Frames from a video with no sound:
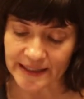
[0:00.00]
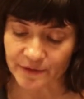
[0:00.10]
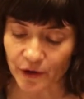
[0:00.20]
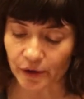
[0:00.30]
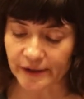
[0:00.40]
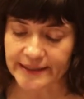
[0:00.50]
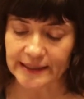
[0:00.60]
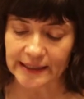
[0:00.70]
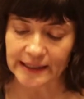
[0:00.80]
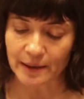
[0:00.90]
as feral
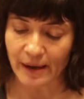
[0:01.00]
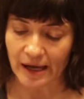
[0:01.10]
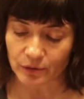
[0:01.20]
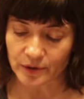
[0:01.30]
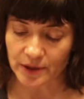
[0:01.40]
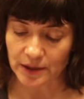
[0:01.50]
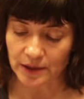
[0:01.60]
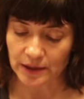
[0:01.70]
city abound.